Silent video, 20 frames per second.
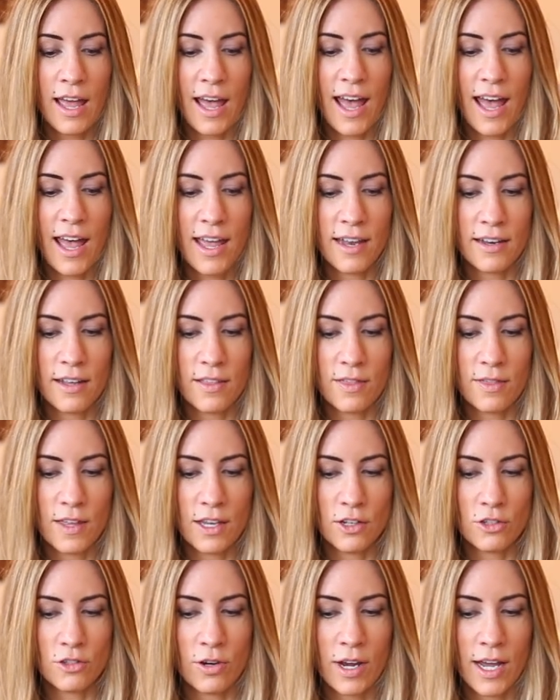And
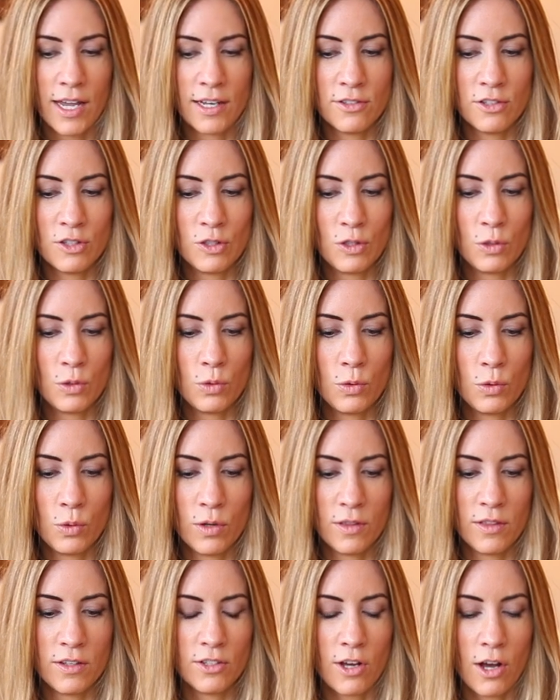they tried
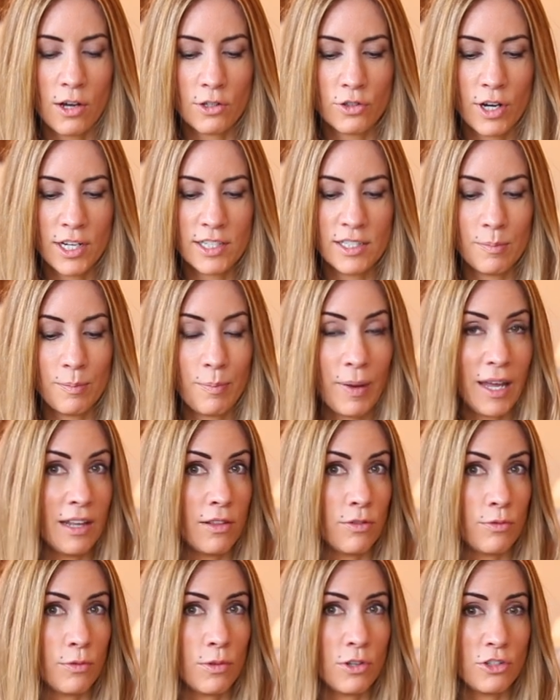to, the dog tried to bite
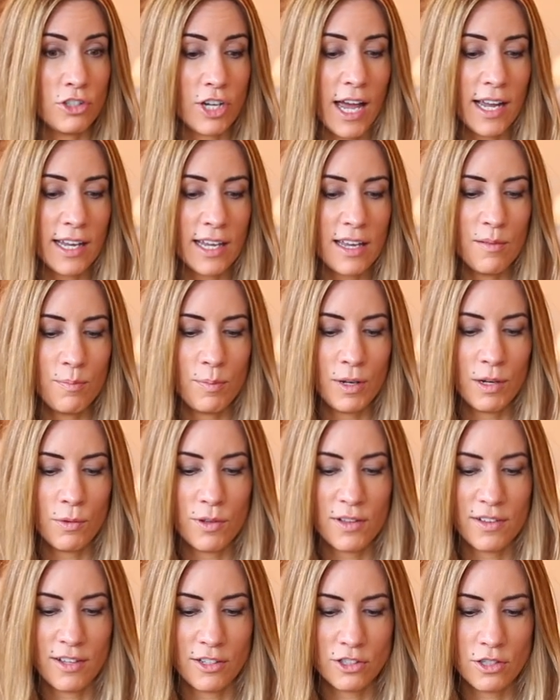through the jacket, but it
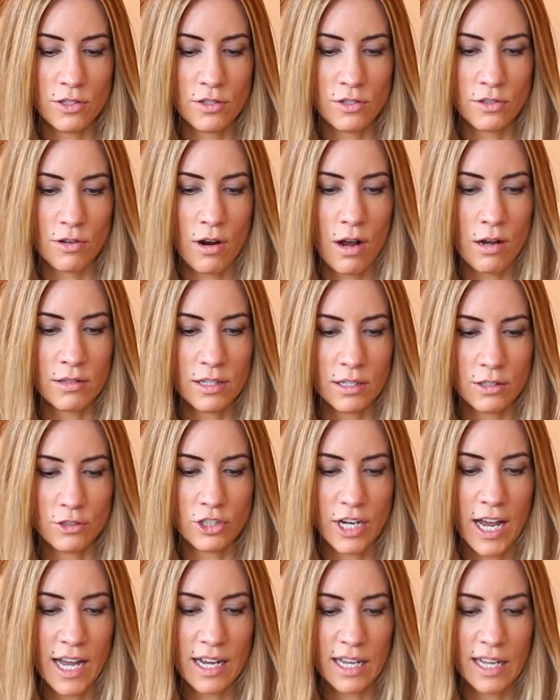was such a strong little
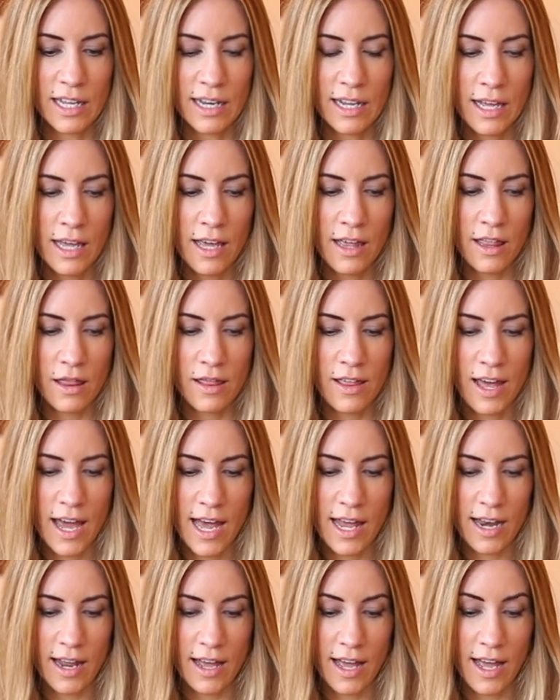jacket
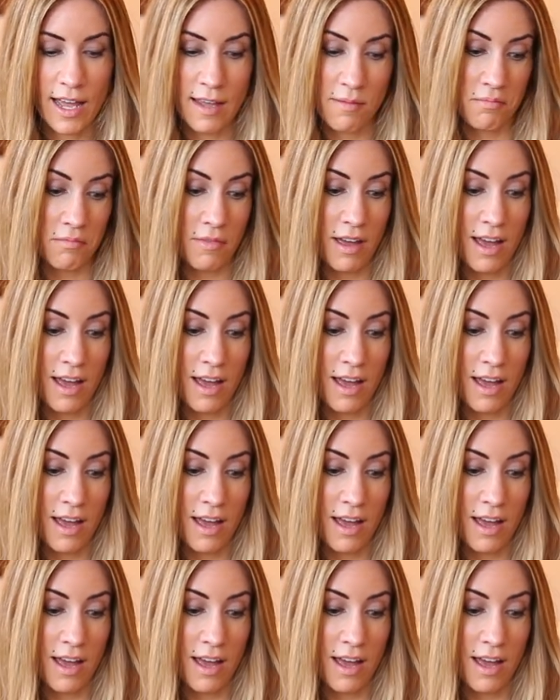that I,